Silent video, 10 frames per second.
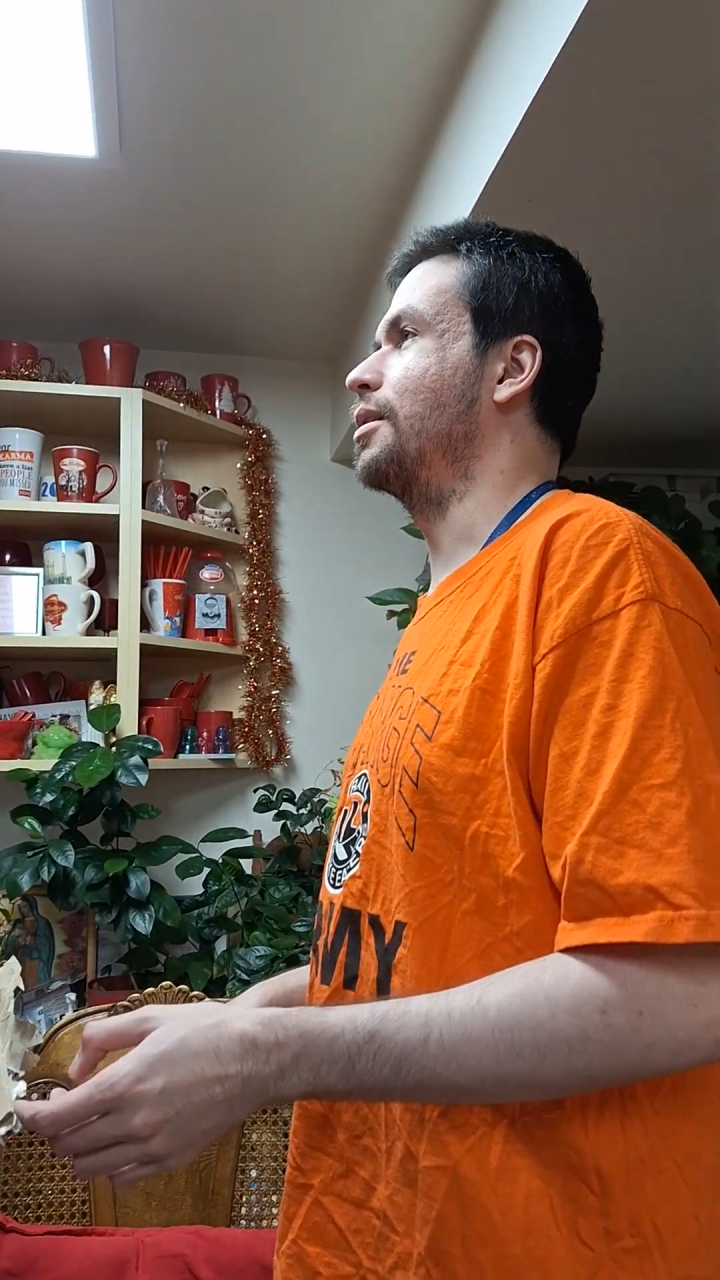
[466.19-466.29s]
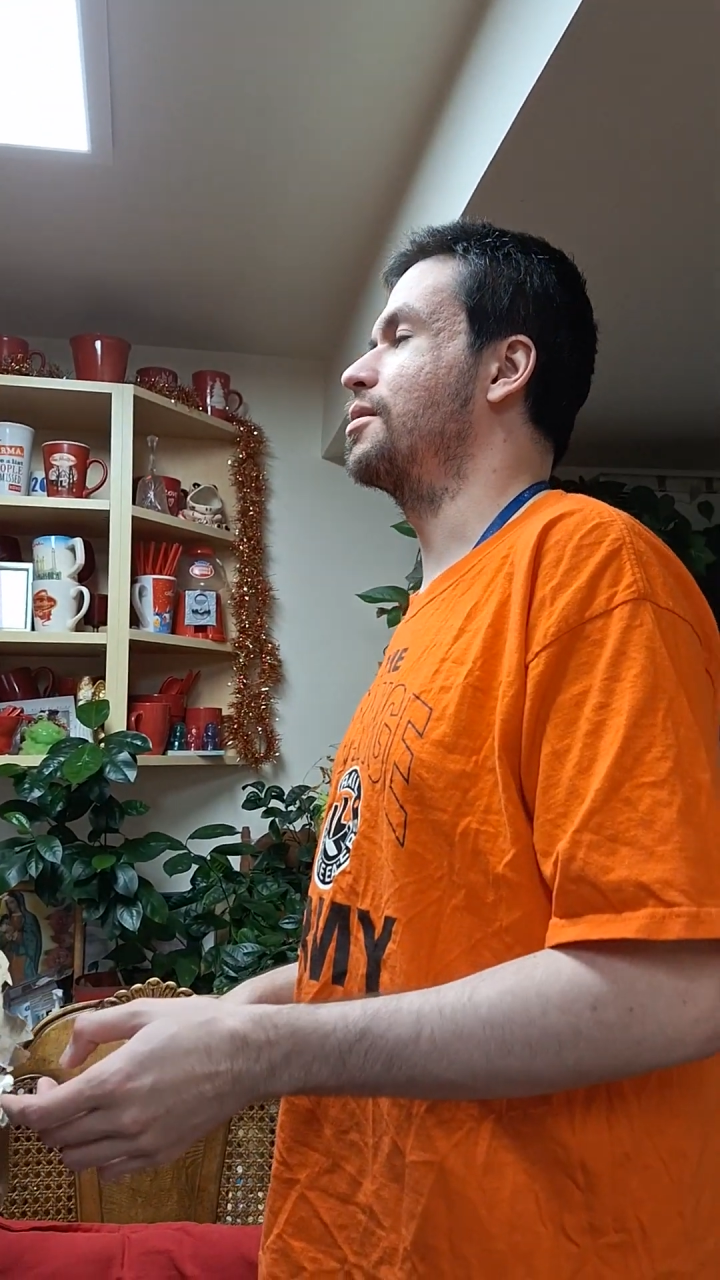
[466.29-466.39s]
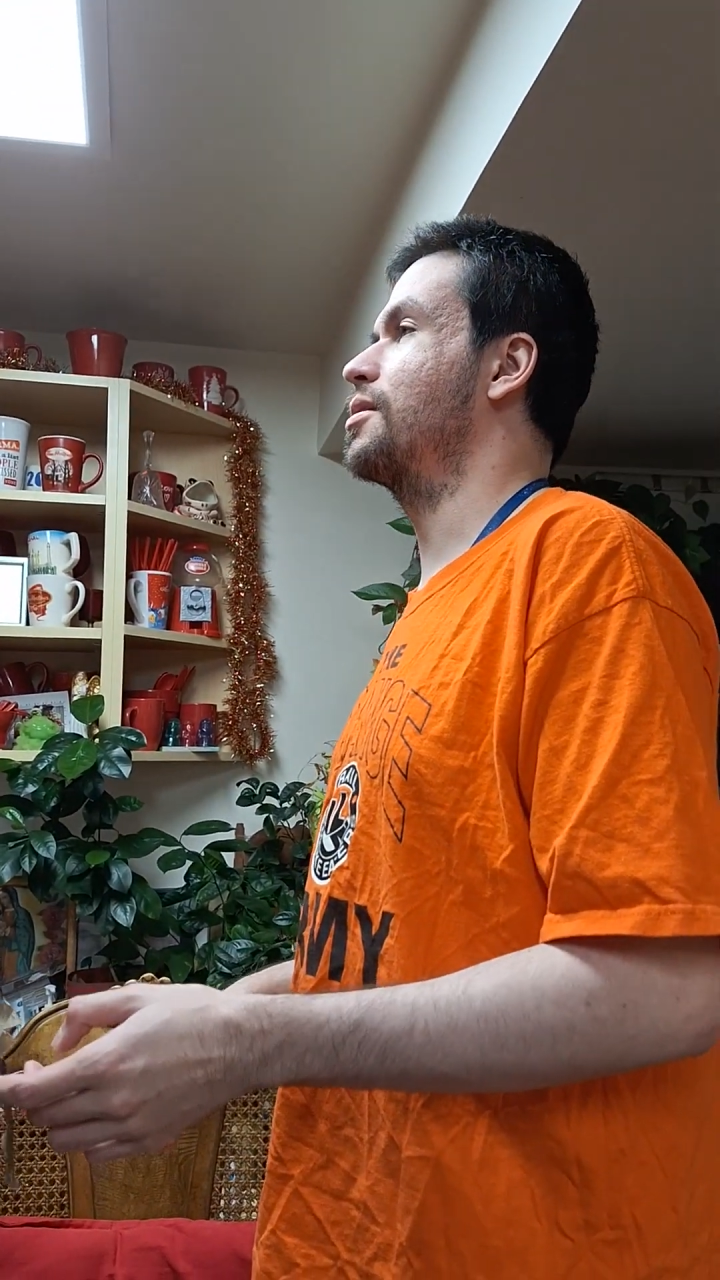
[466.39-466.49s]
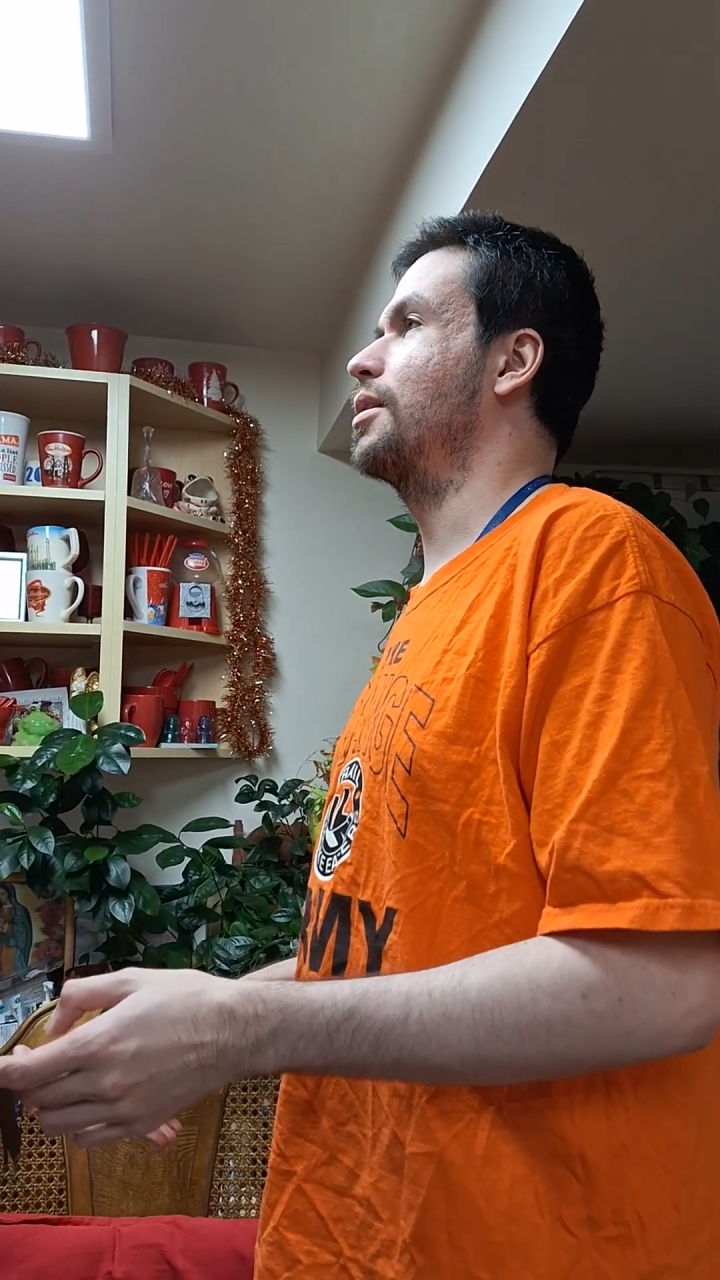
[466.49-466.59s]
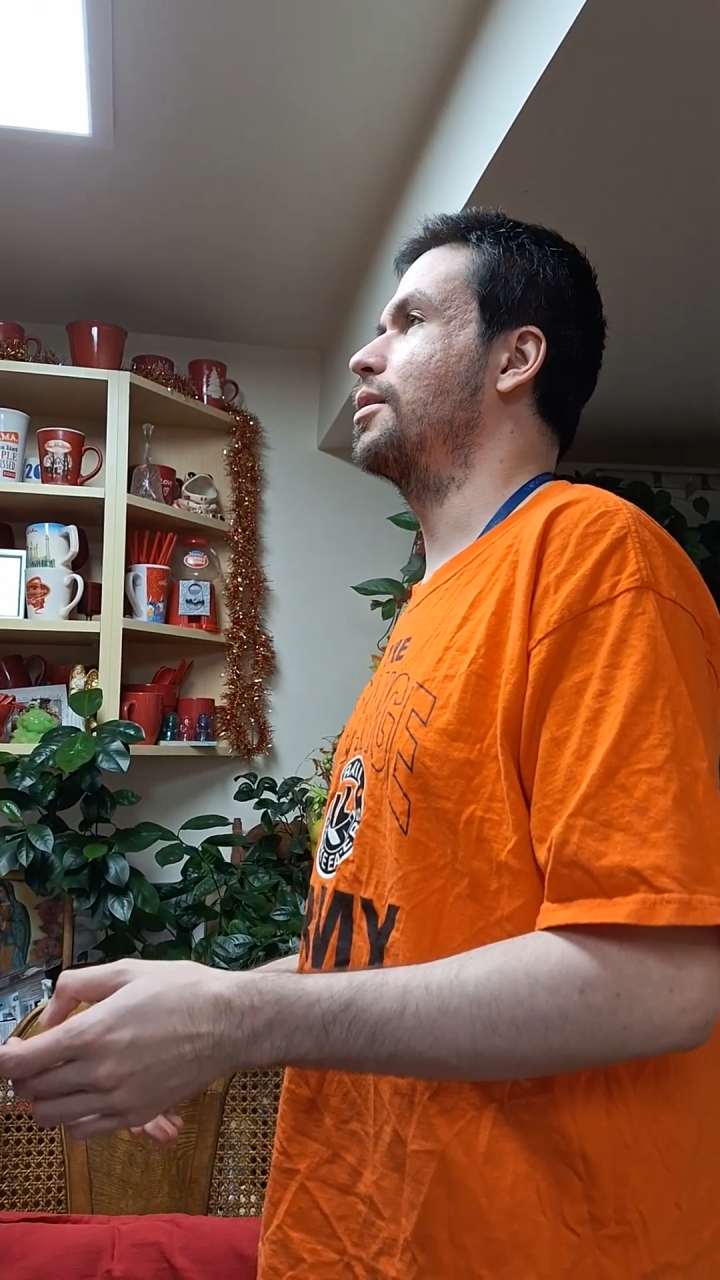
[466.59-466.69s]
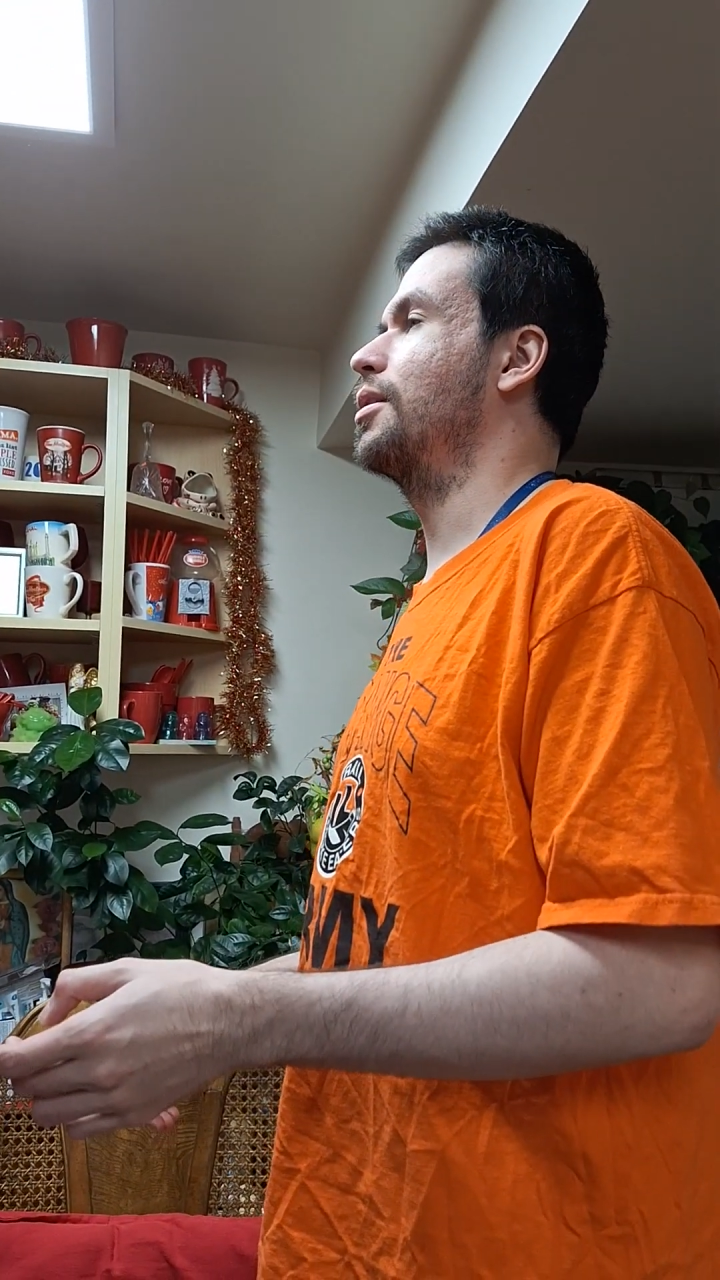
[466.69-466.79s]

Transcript: it's like